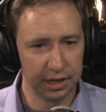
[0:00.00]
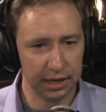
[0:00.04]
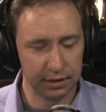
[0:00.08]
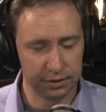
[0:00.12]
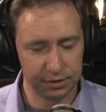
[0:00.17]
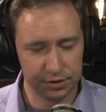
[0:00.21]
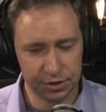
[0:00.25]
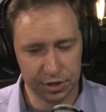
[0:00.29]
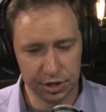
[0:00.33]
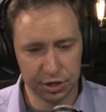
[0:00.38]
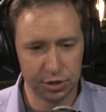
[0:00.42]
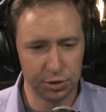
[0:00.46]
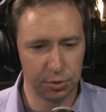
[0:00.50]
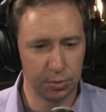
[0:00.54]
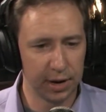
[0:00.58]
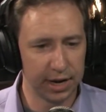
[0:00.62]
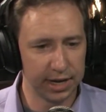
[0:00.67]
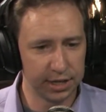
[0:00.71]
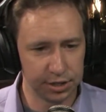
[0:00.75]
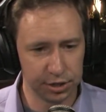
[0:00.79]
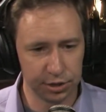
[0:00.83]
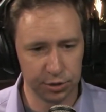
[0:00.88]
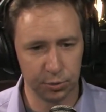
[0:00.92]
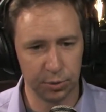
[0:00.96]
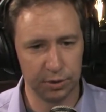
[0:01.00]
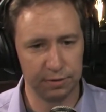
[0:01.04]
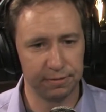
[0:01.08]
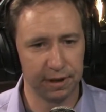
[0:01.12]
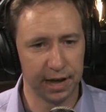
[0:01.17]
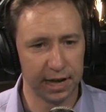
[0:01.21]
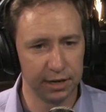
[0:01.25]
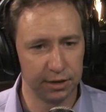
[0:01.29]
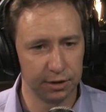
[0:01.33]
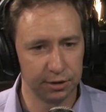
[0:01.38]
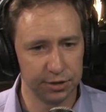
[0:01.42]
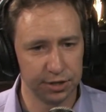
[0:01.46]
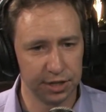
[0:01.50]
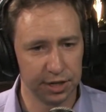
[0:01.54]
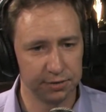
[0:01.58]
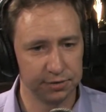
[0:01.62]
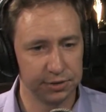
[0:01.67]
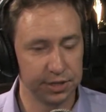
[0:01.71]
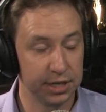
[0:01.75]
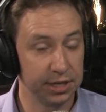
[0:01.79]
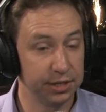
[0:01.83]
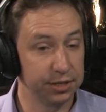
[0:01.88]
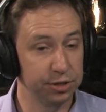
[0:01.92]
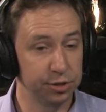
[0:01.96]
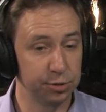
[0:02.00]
situations we find ourselves in,